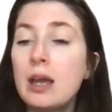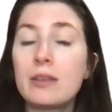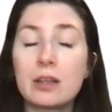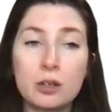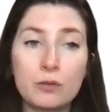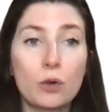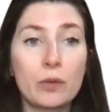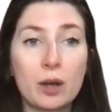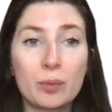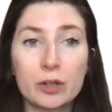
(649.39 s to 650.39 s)
Then you've got
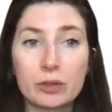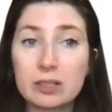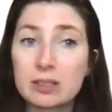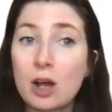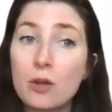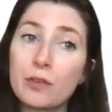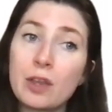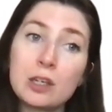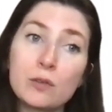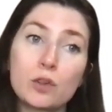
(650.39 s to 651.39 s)
the Armada itself, and
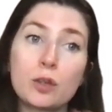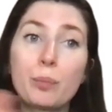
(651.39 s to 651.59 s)
then you've got the